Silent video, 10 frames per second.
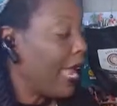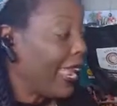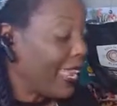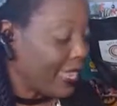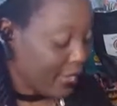
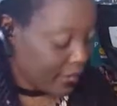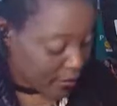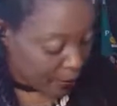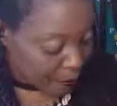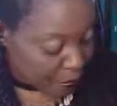
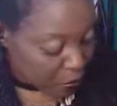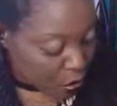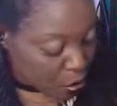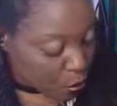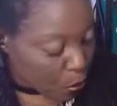And
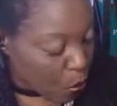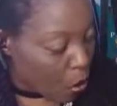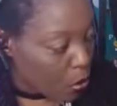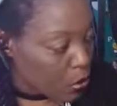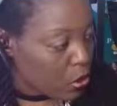you will
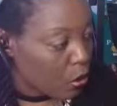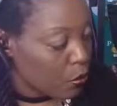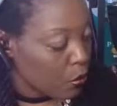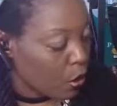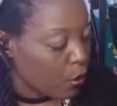
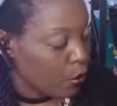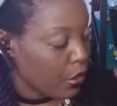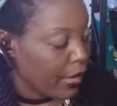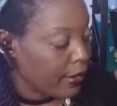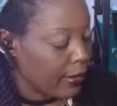also know
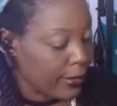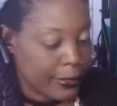that